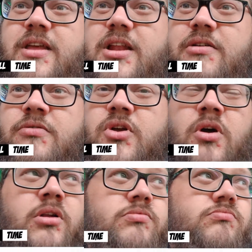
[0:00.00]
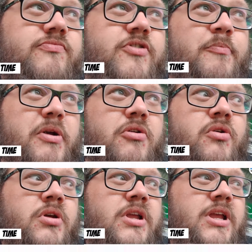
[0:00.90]
in the Luton goal from
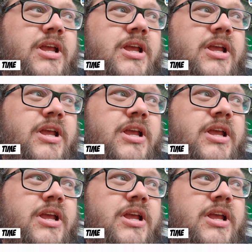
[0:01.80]
Piroe,